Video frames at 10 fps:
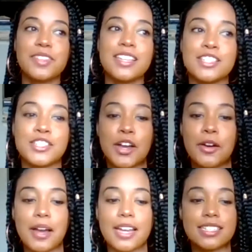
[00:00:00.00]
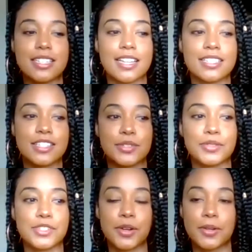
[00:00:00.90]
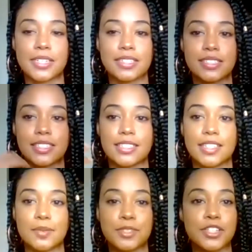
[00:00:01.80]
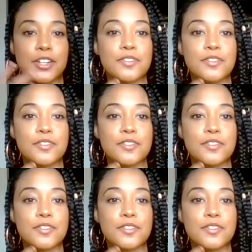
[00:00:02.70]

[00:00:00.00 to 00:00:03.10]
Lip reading: So I just like to use yoga to observe